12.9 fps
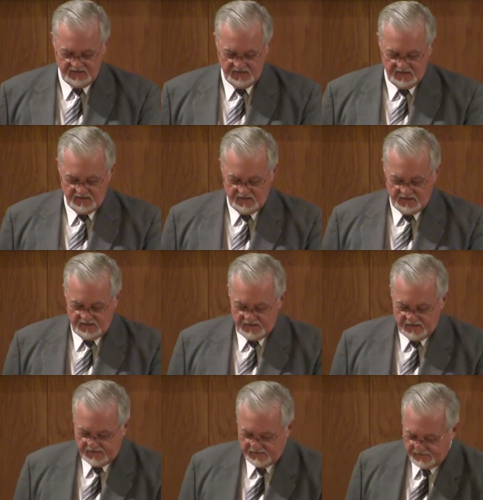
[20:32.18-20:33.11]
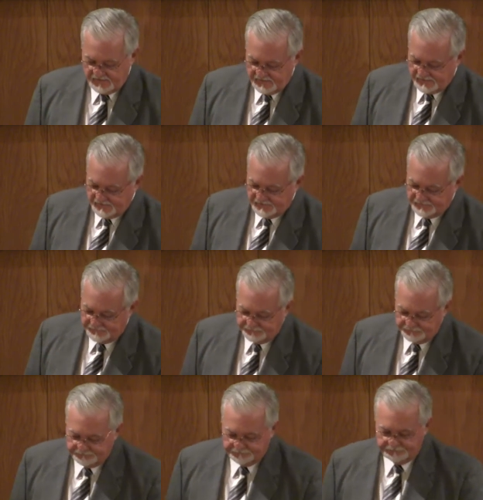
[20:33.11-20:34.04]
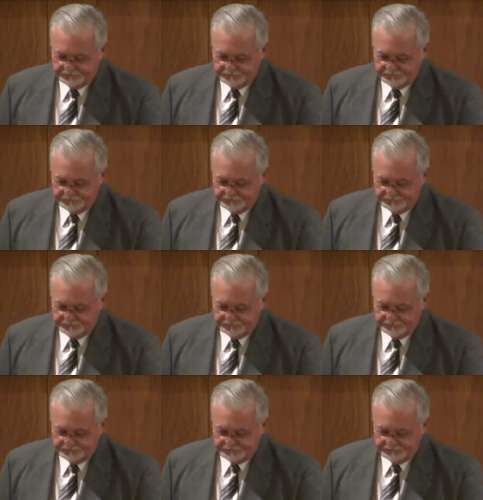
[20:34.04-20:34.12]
(no one is talking)